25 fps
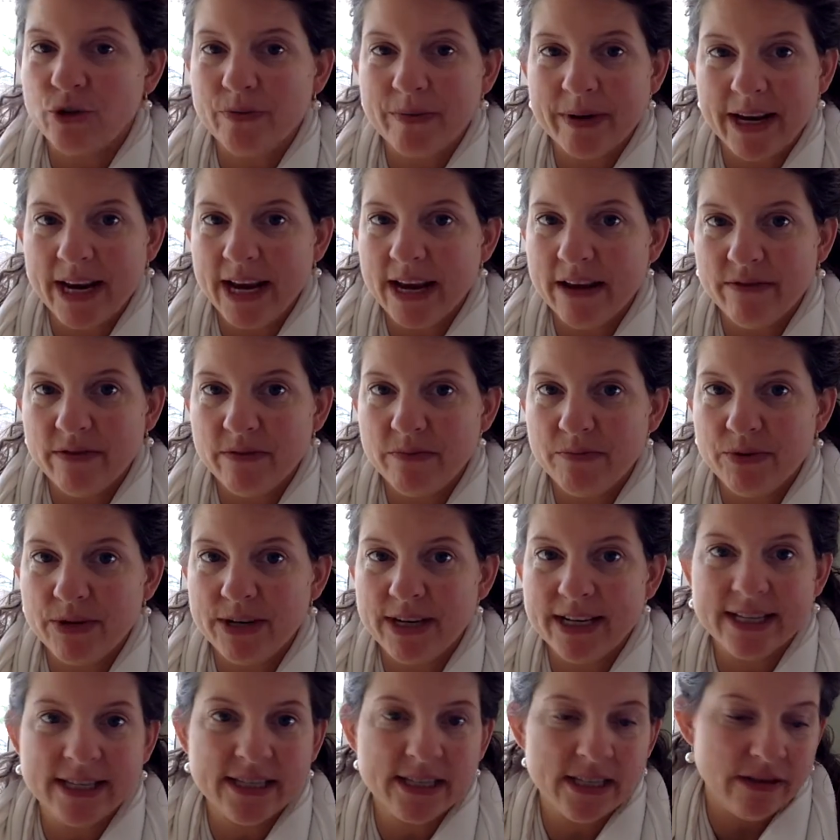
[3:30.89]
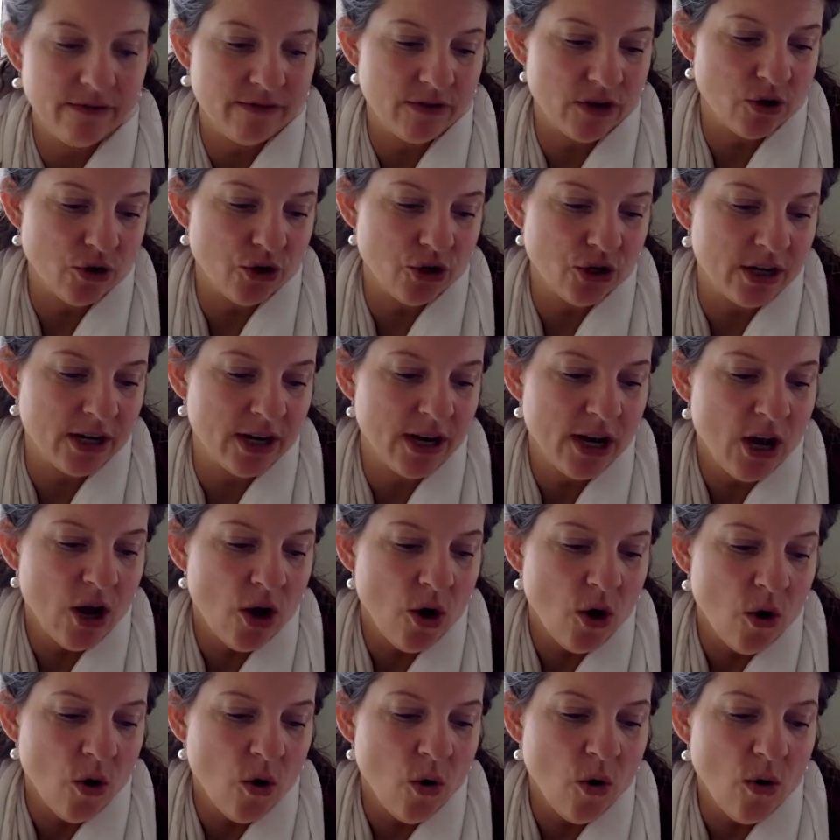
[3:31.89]
You might have a preconceived notion.
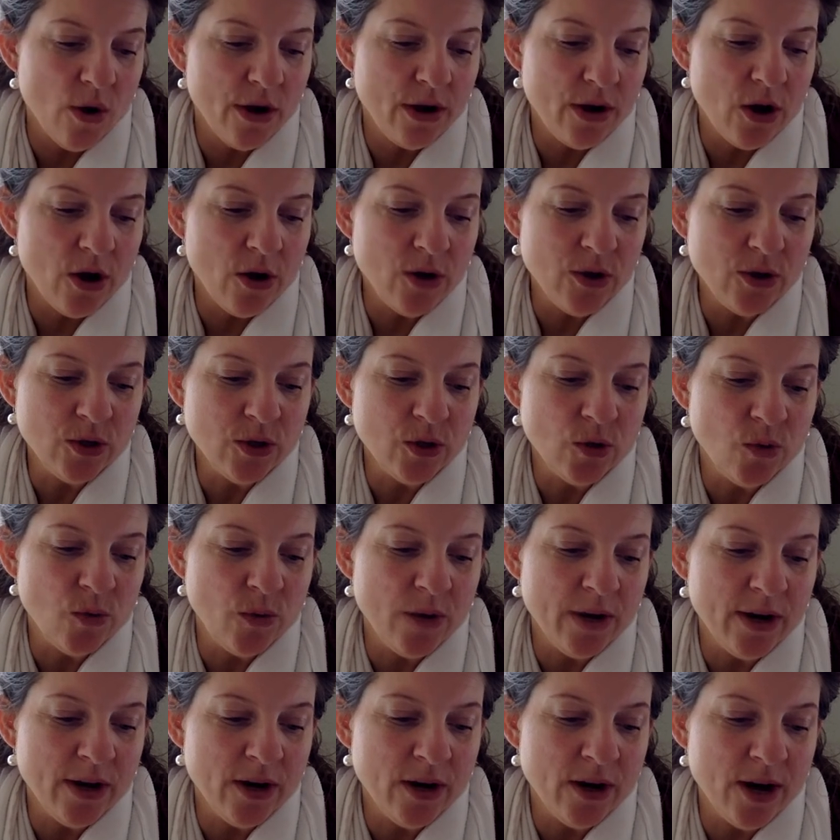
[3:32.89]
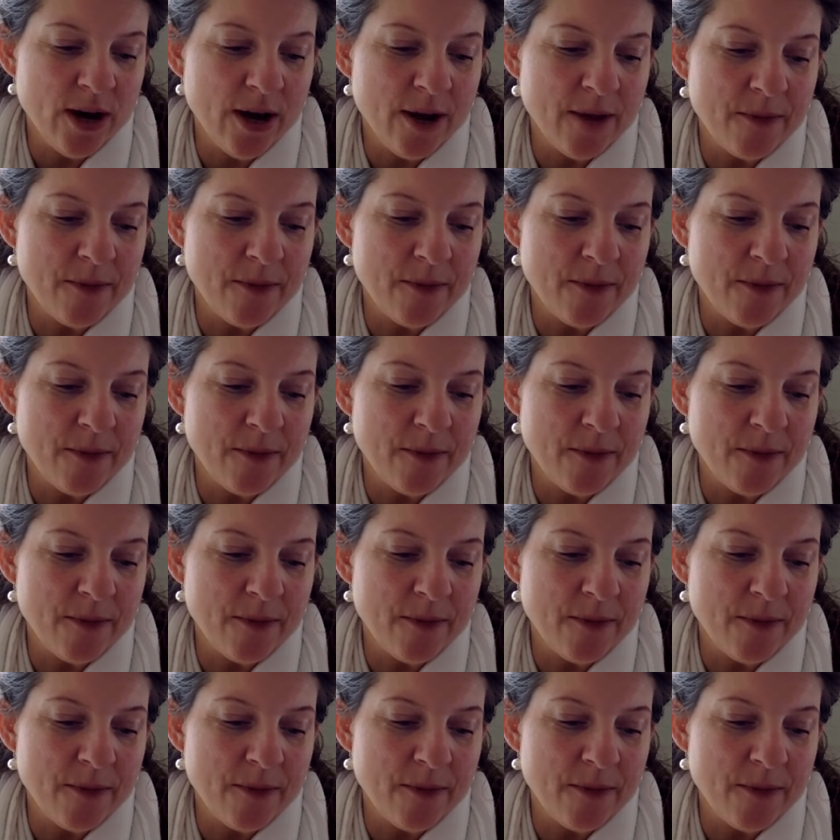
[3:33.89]
And also where